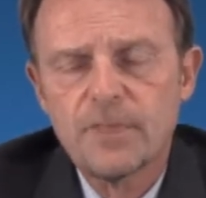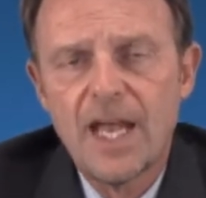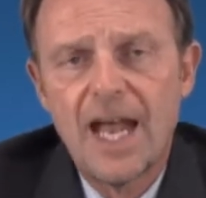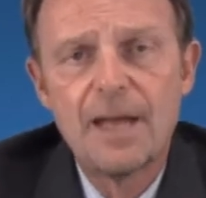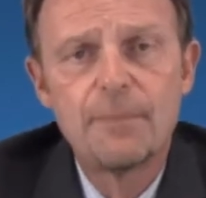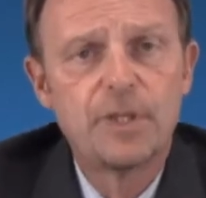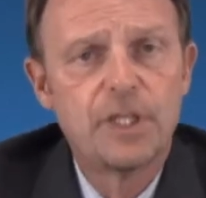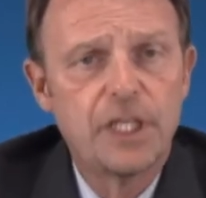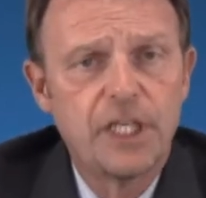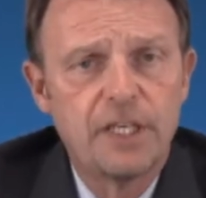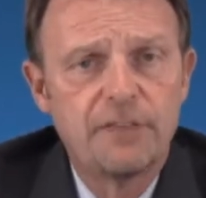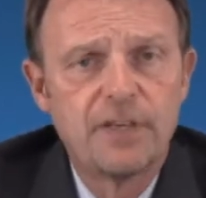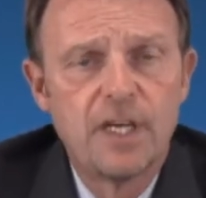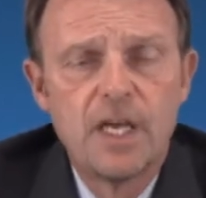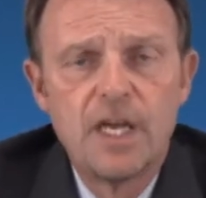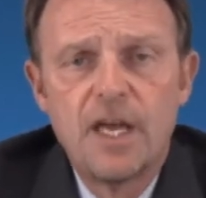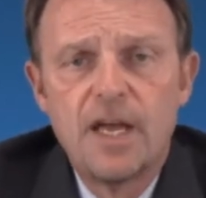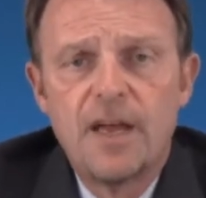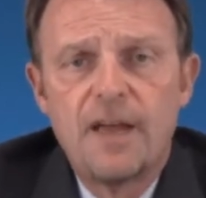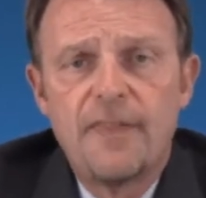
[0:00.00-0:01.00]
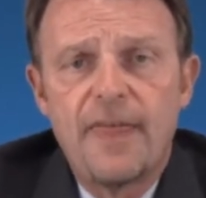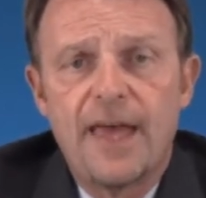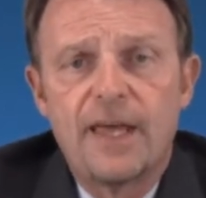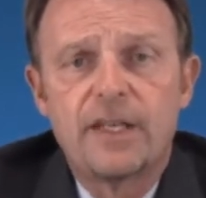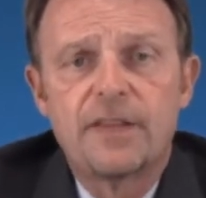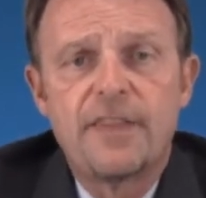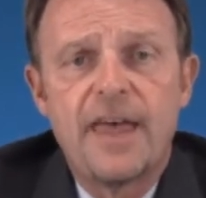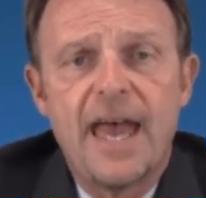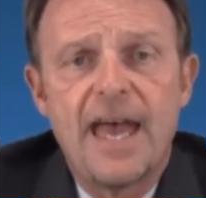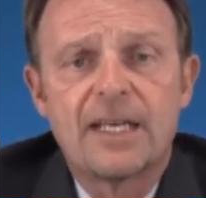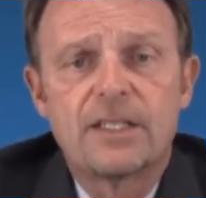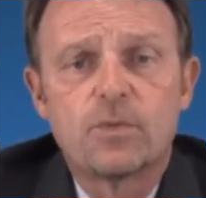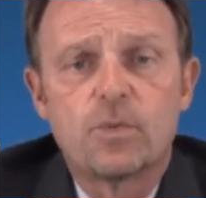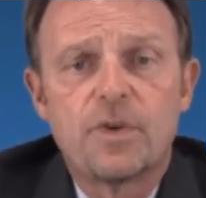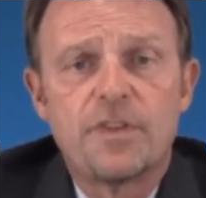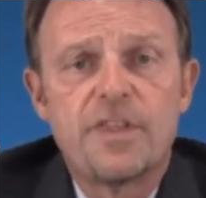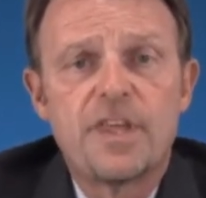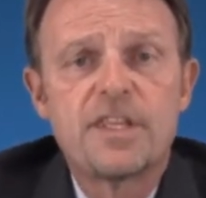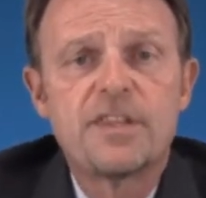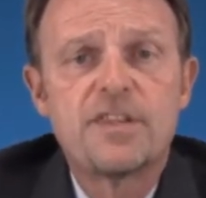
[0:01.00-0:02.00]
I believe that
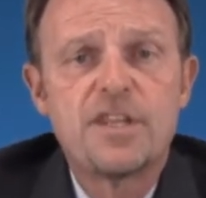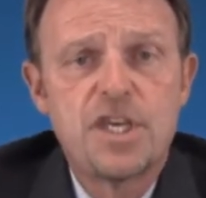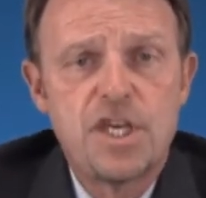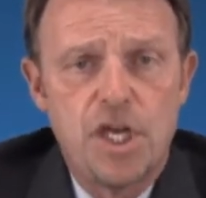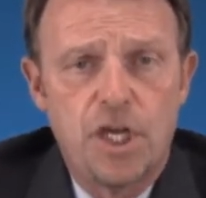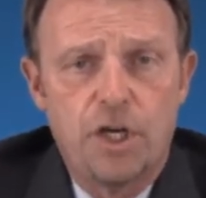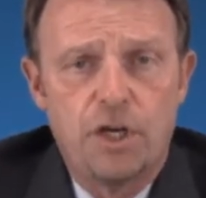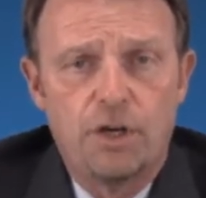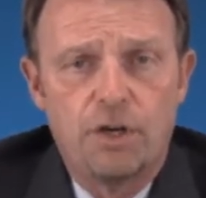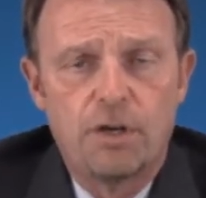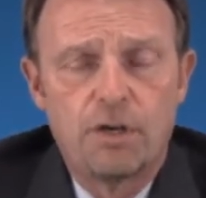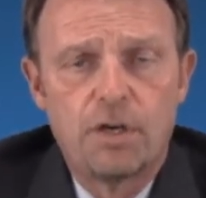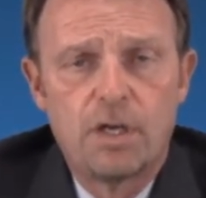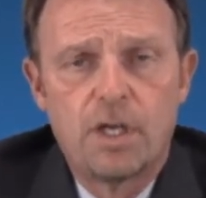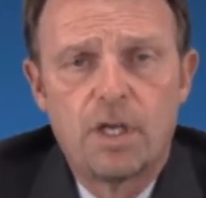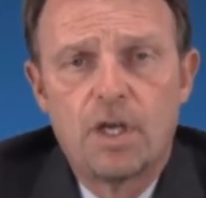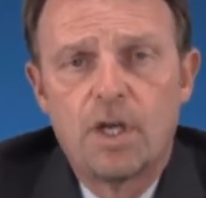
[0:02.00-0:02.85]
within the year,